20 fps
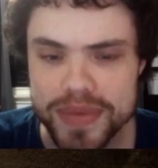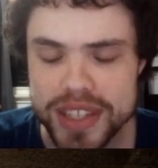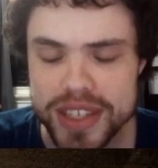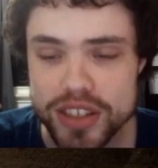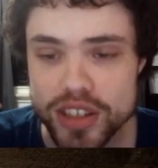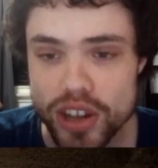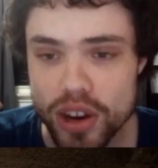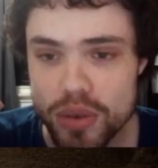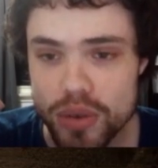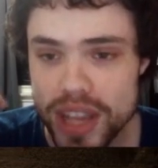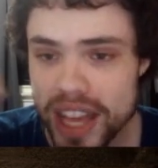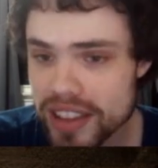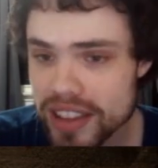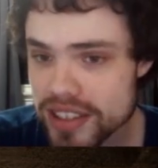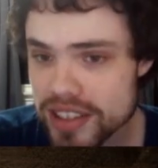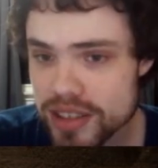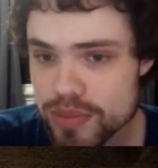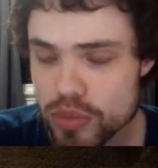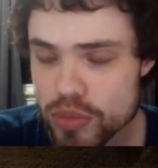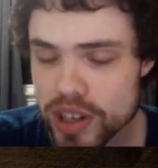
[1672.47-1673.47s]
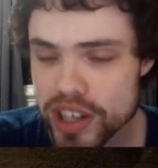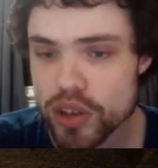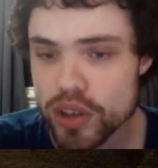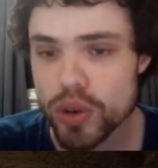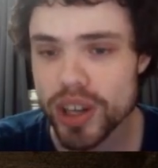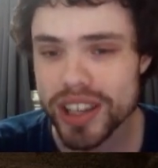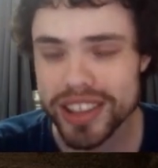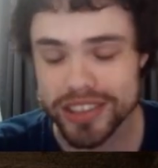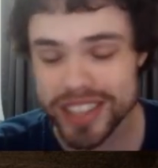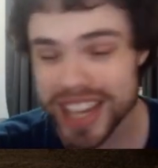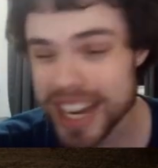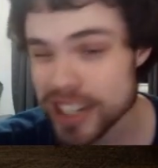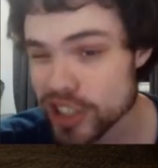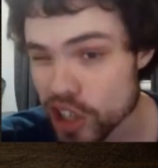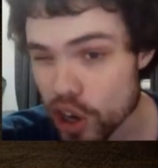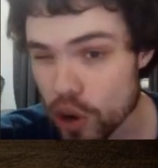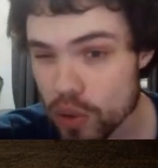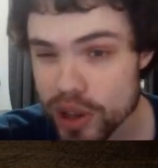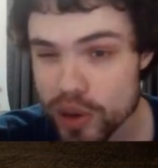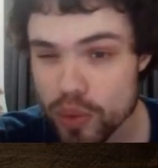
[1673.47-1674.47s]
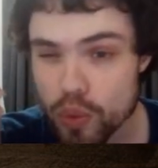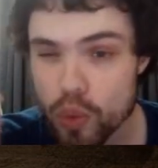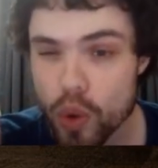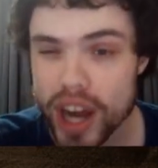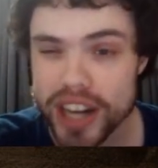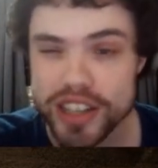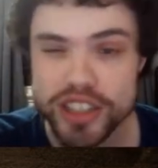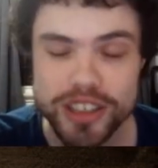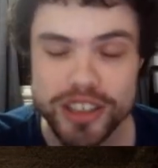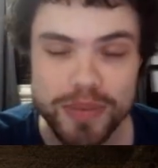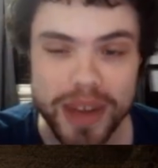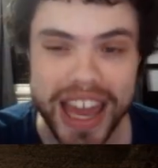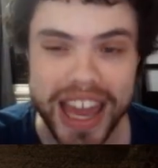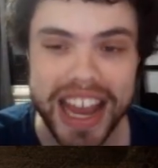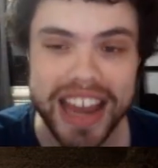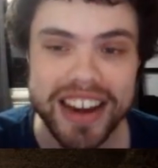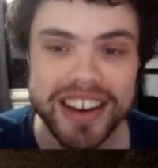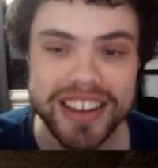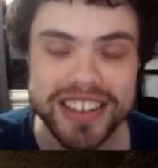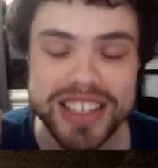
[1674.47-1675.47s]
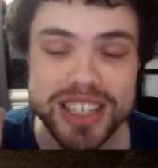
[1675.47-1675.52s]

So yeah, this is pretty cool. There's actually only one Japan